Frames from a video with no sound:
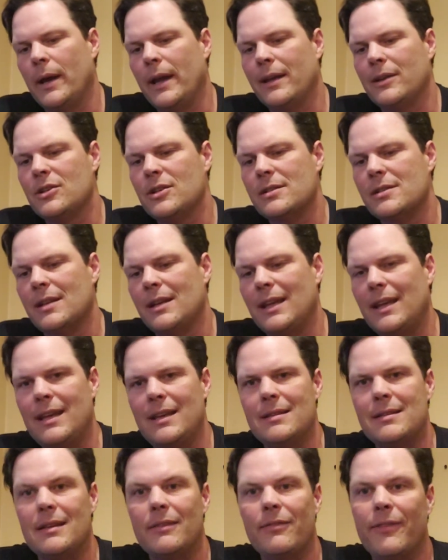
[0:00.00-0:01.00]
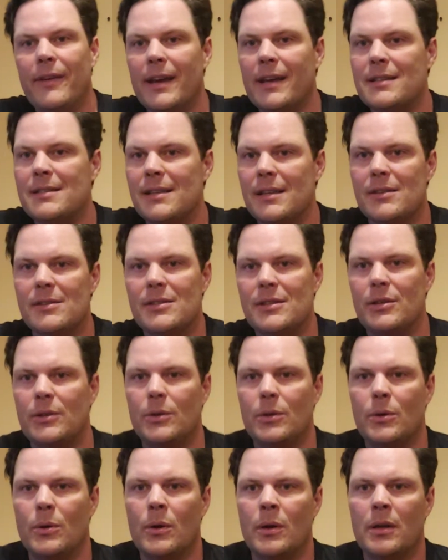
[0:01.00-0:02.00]
and just an easy fix is
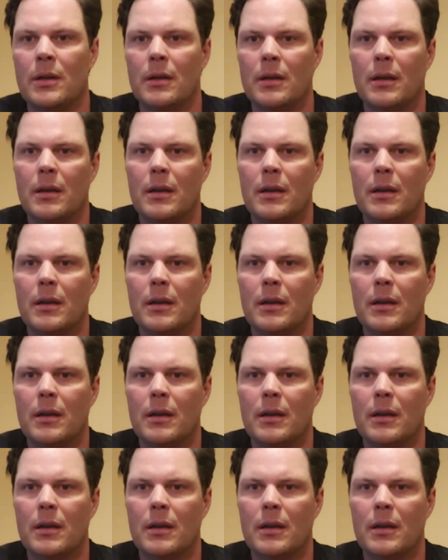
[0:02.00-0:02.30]
to